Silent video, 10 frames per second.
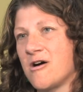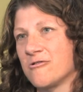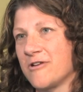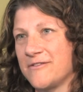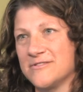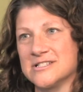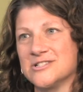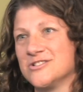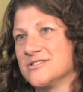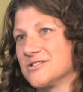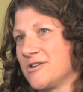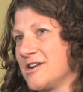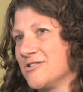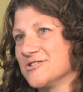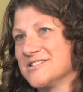great physicians,
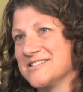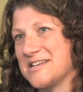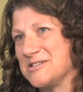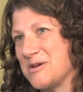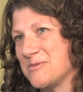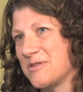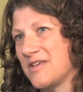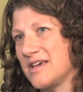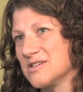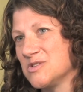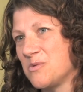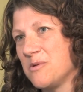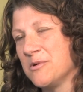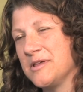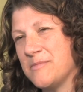great nurses, that type of thing. So we
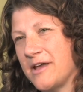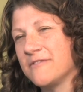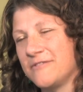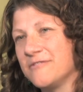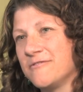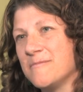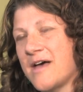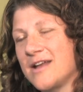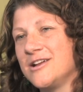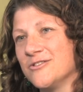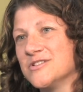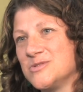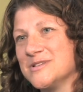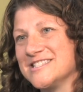really benefit from that here in the Twin